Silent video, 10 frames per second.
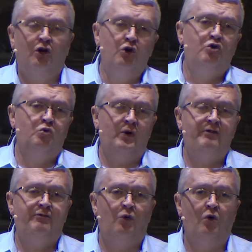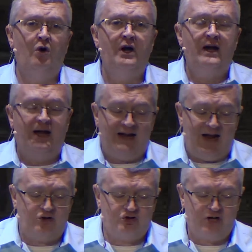Luke 24, and
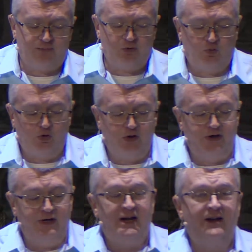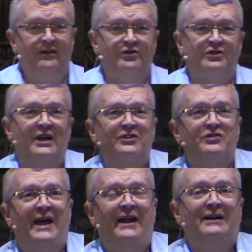Acts chapter 1 discuss
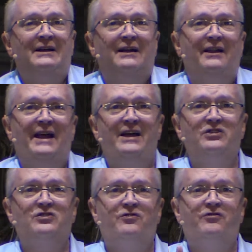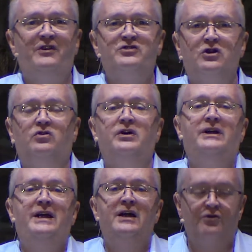that last physical
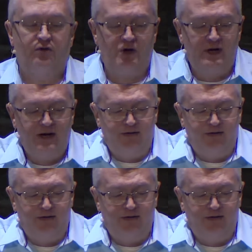encounter